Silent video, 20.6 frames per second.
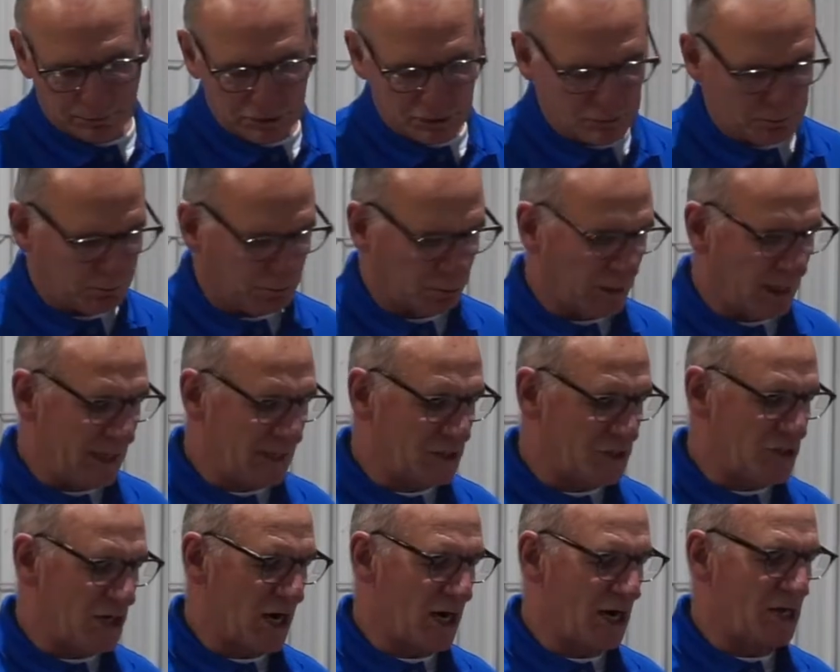Blade
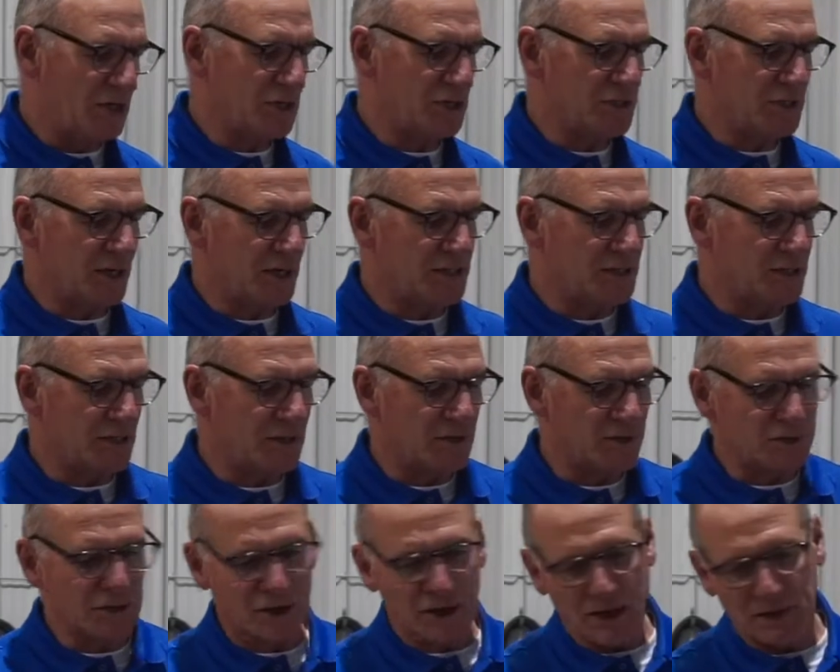change is easy.
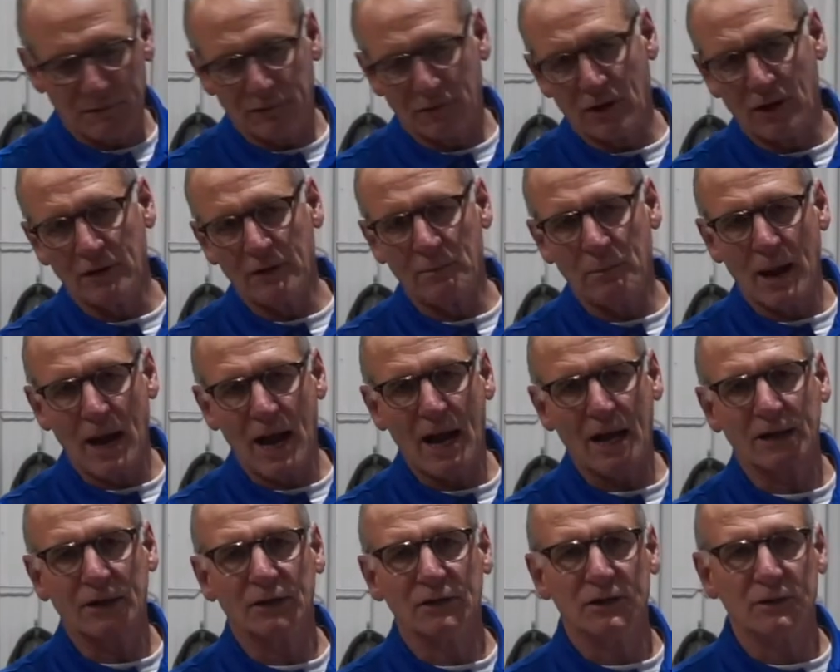There's a cover on the
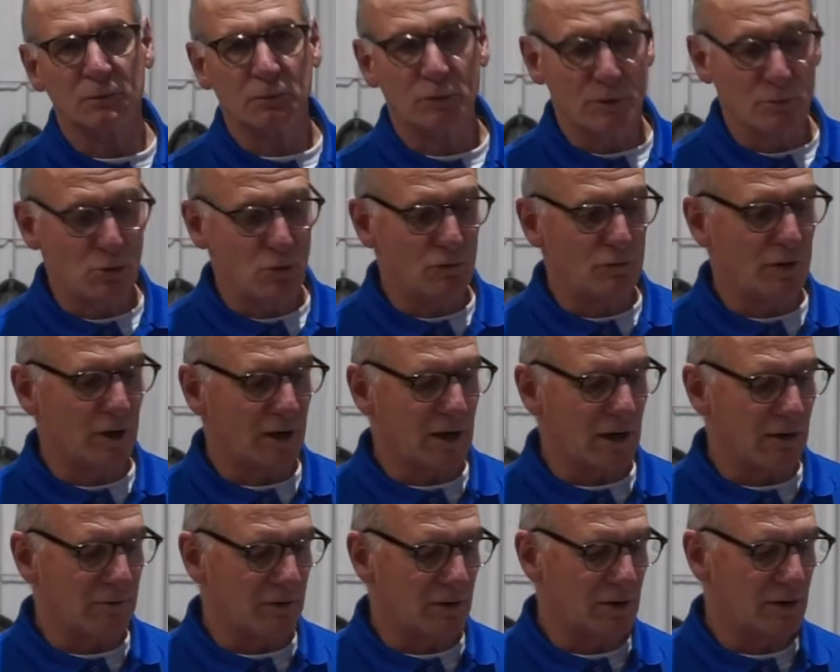back. You remove the
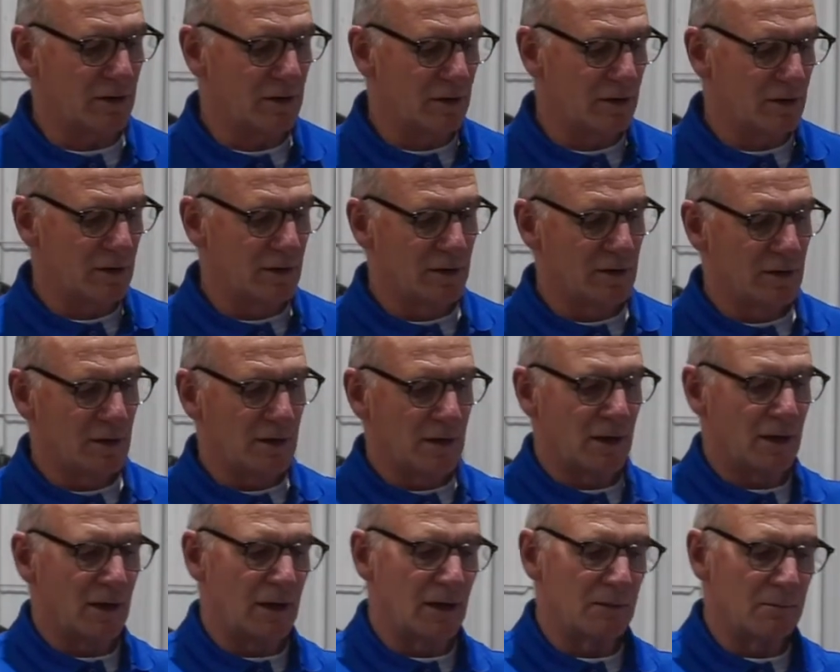cover.
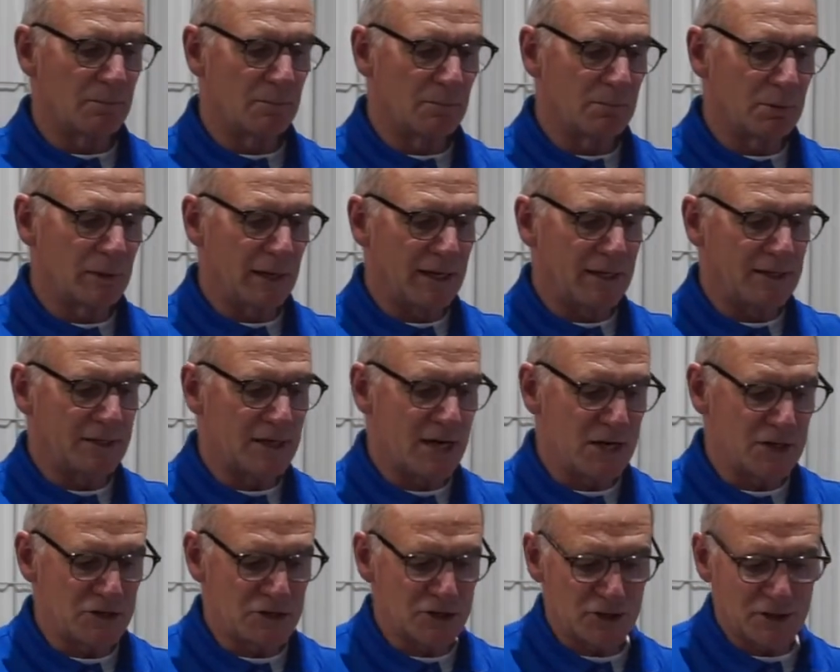Blade
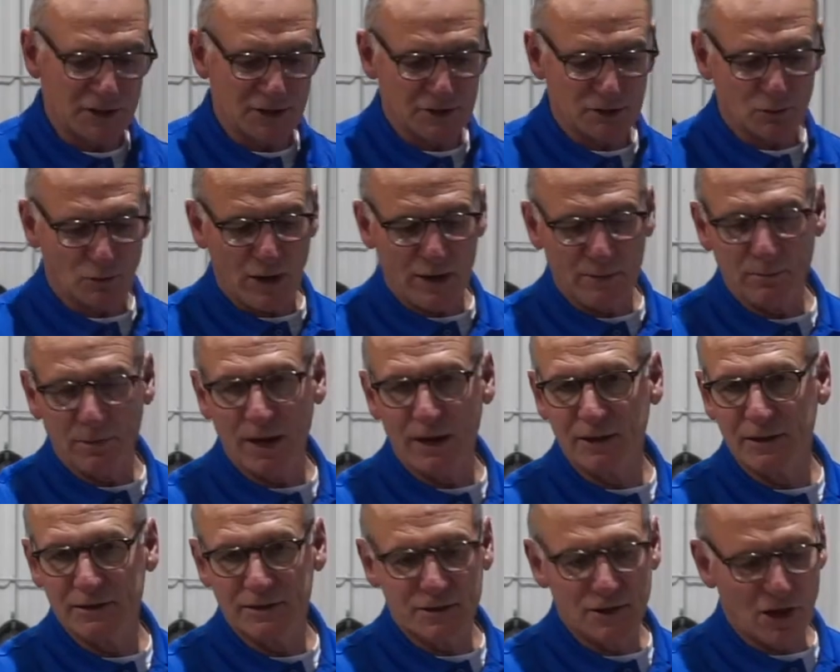tension is right by
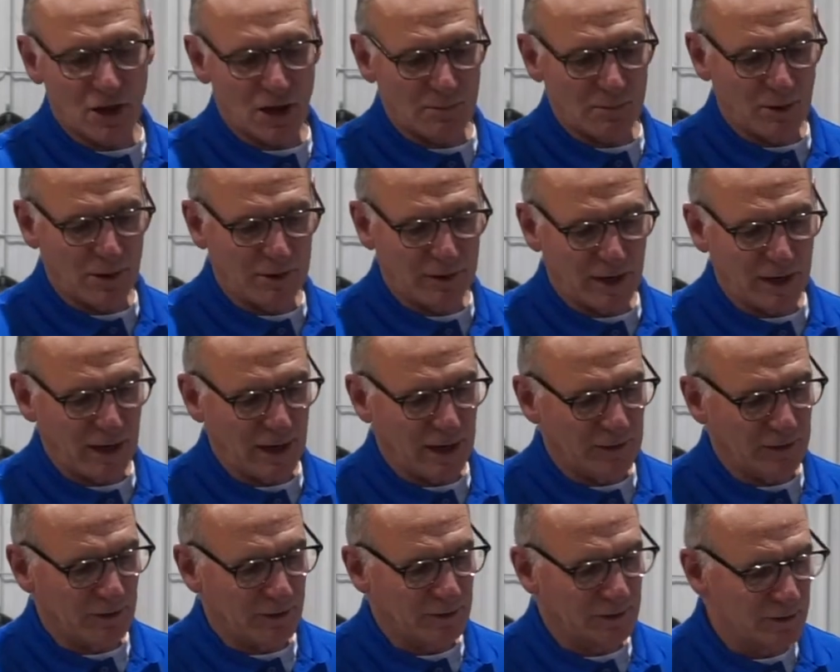this knob on the
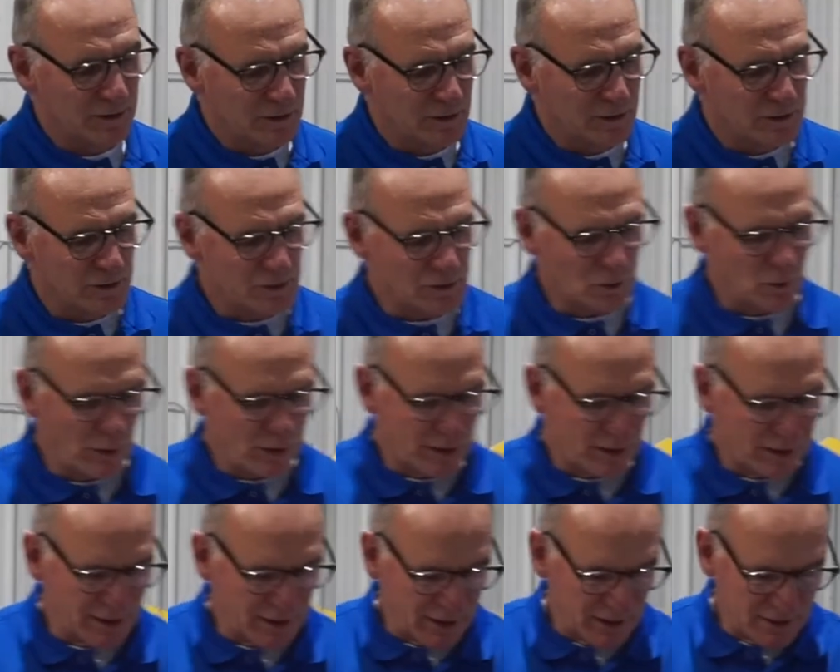handle, so we
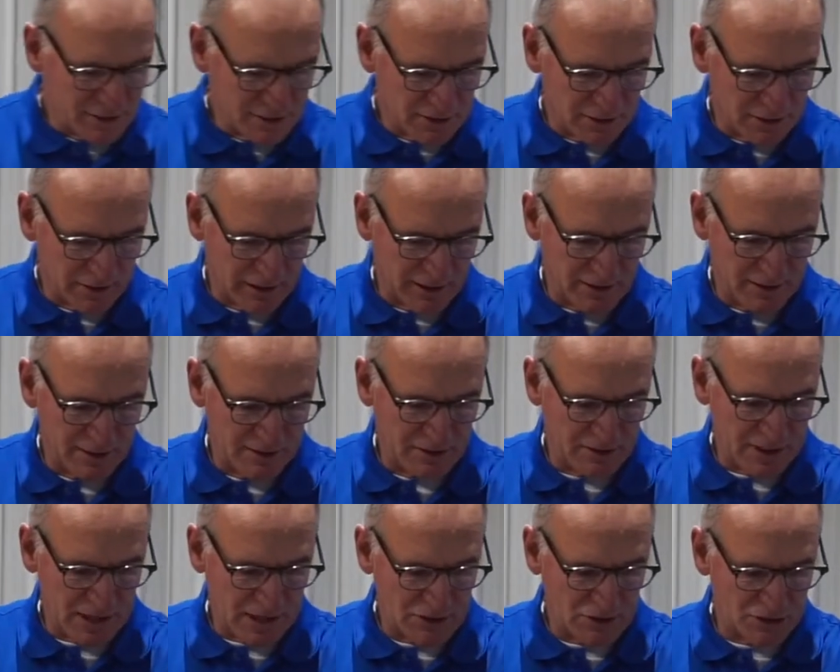can easily
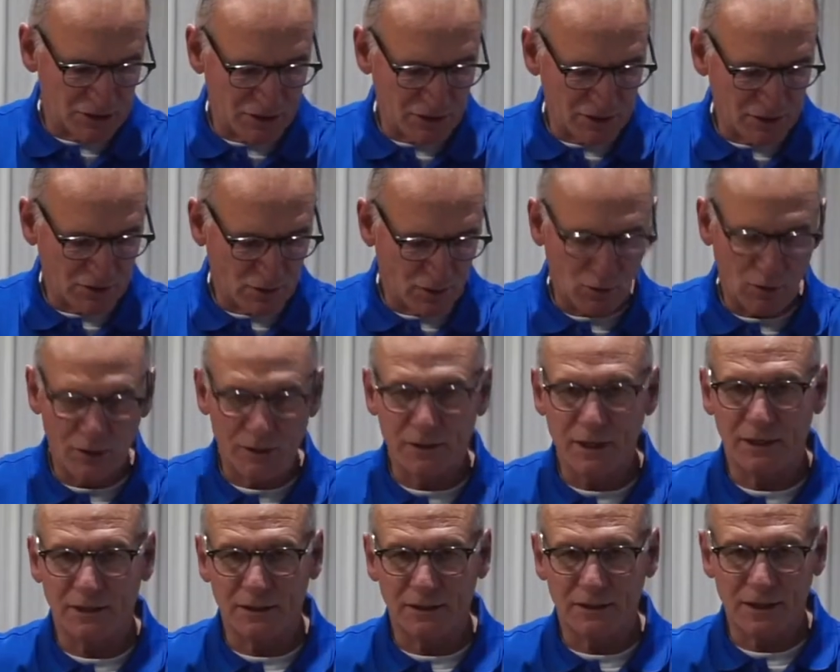tension or
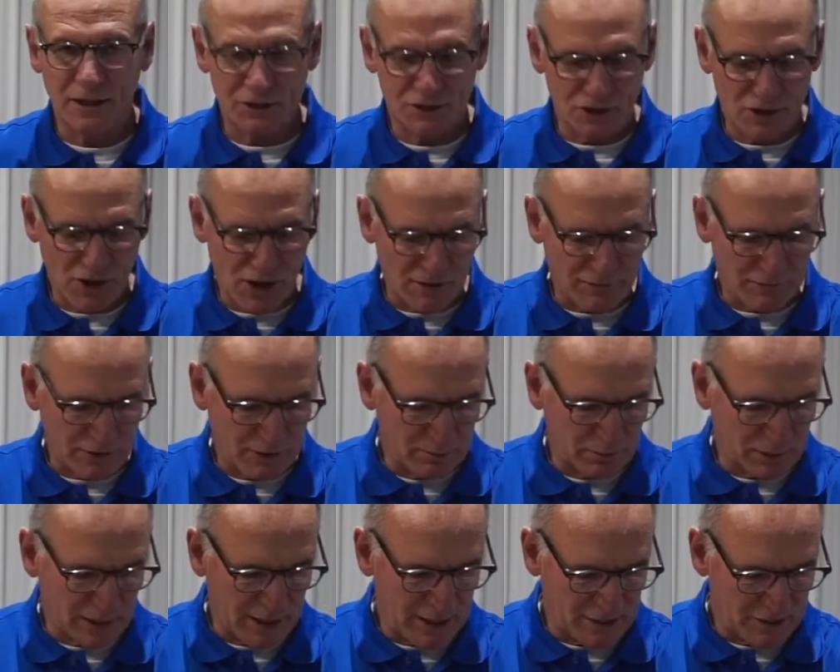take the tension off our
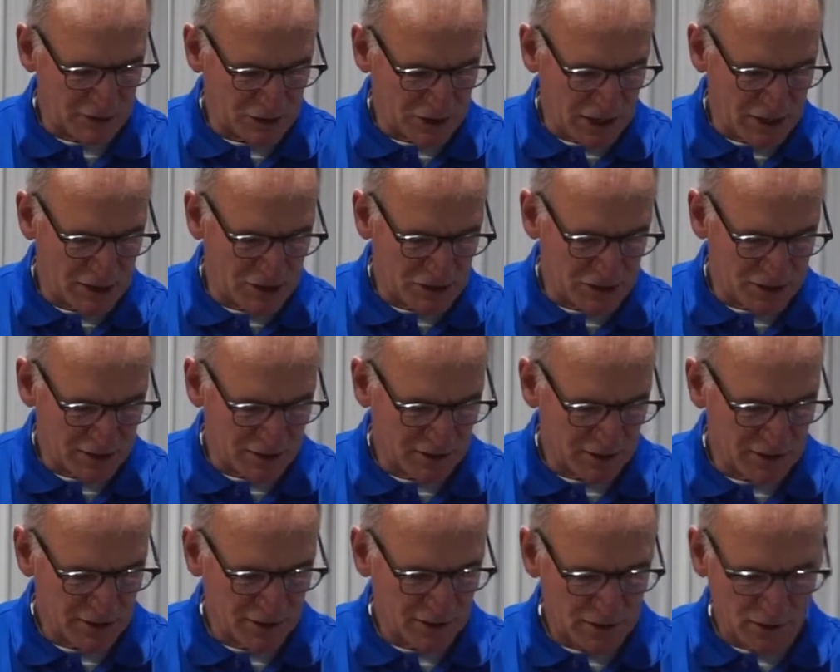blade, change it.
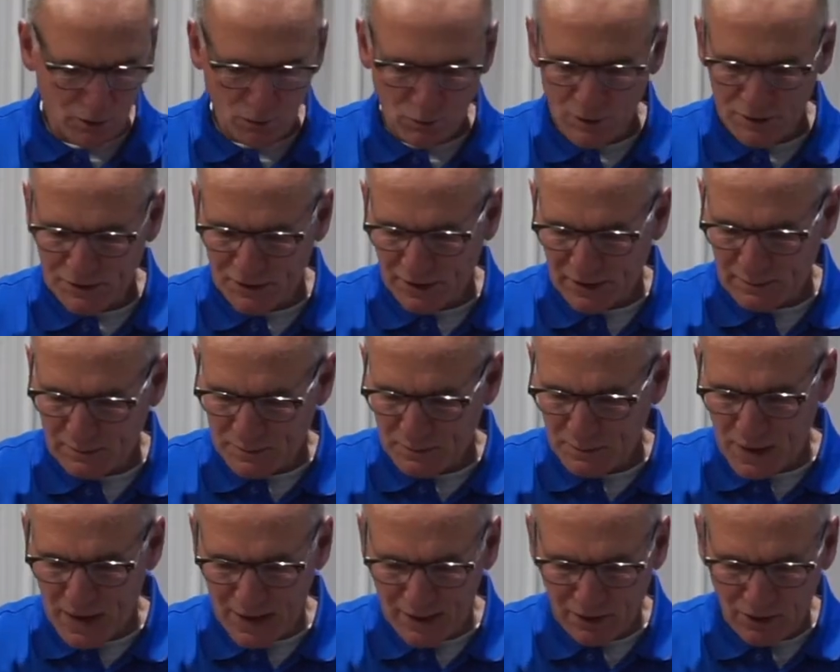Once it comes
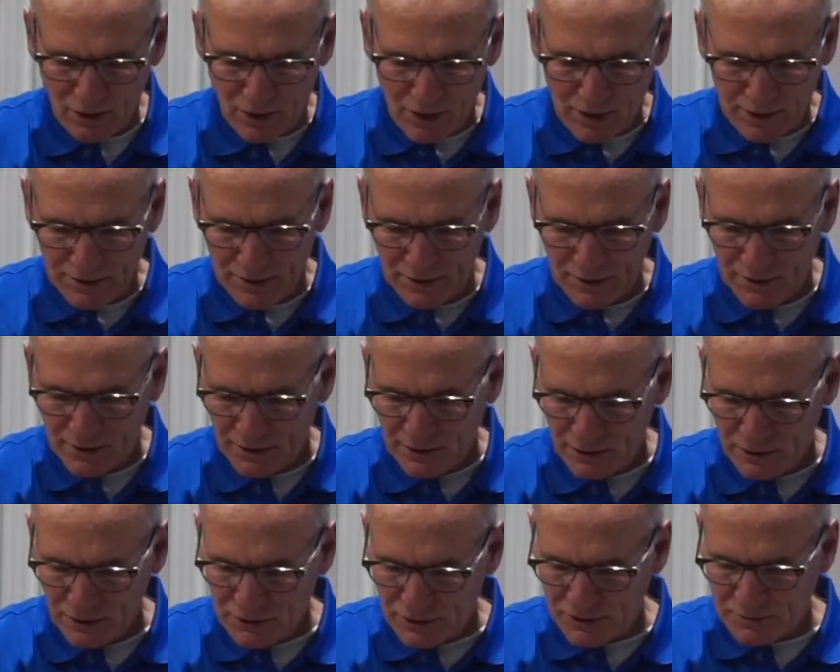back on,
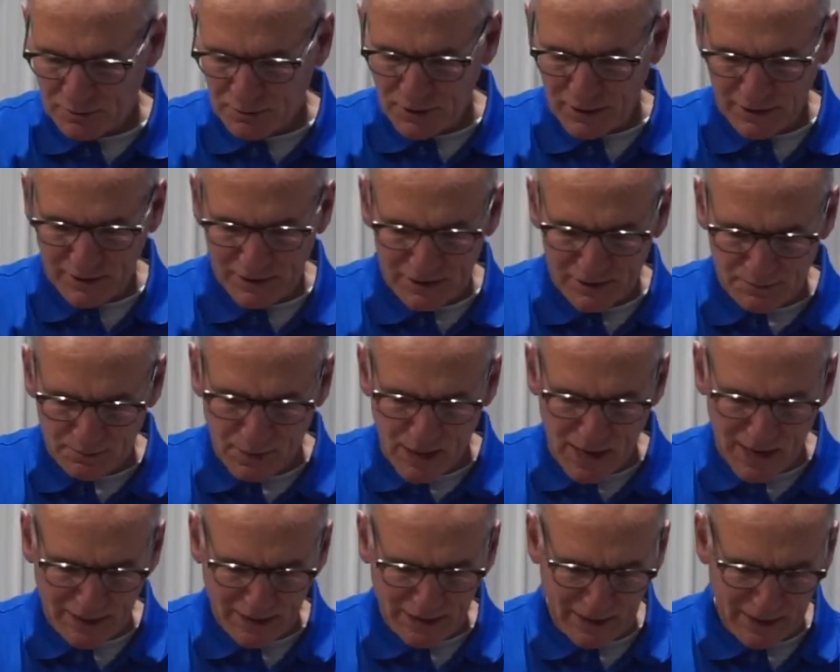you just bring this
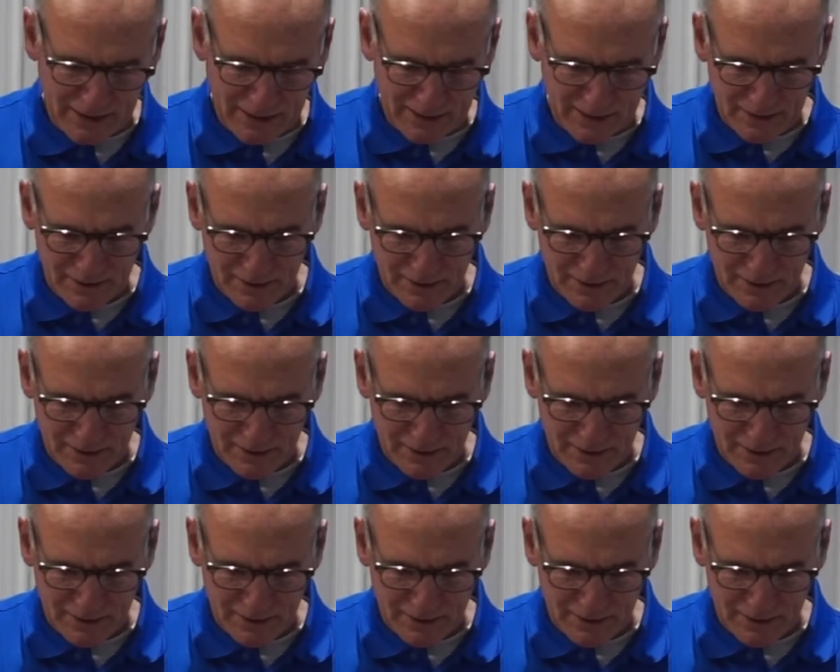back in